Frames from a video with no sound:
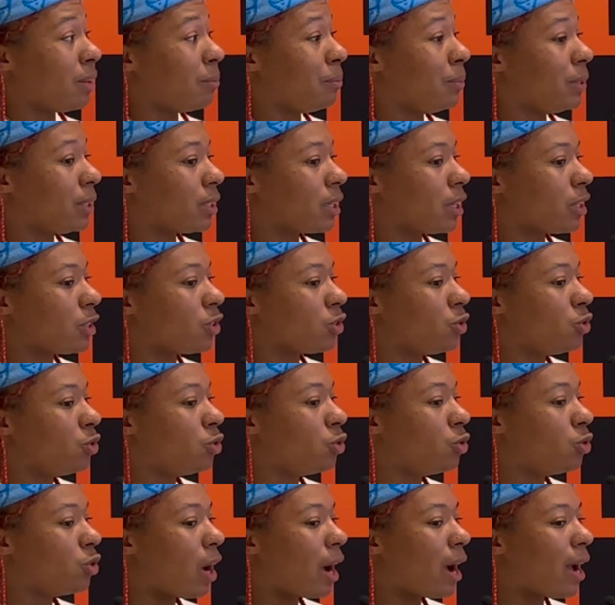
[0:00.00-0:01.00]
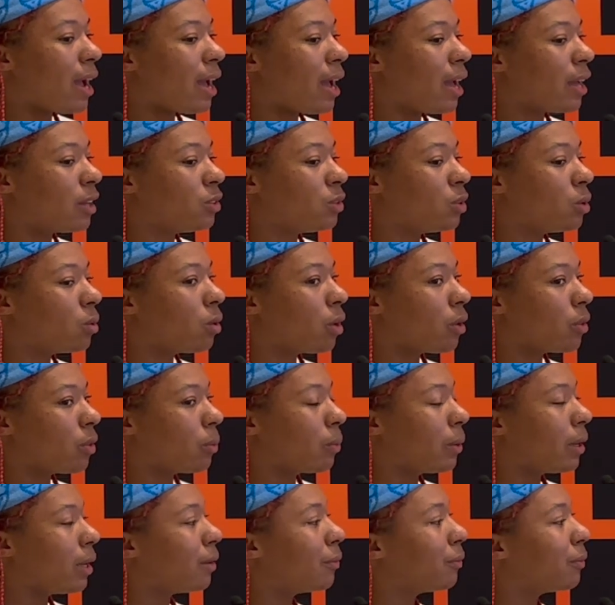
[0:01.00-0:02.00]
because I had no other
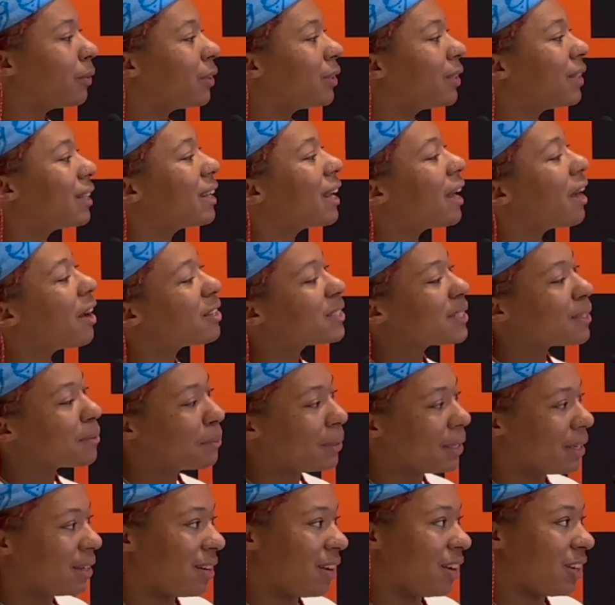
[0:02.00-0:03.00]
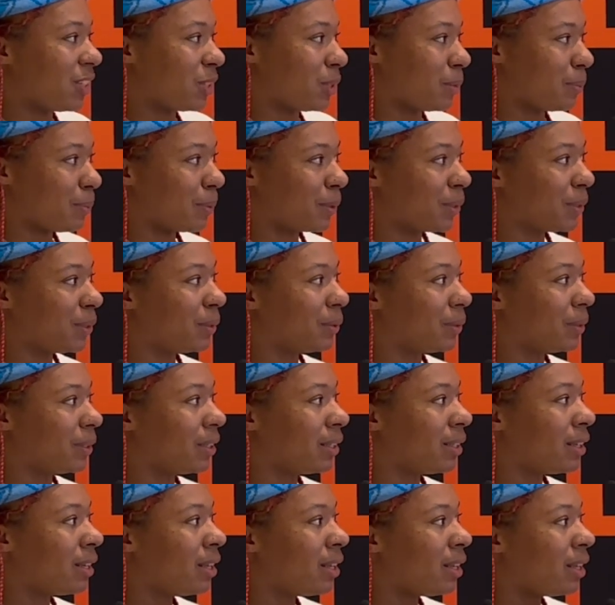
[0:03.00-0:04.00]
way of learning how to be an
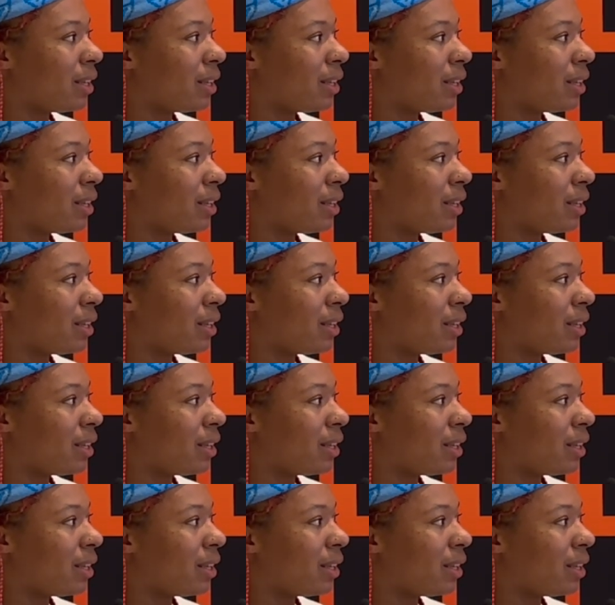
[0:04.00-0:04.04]
entrepreneur.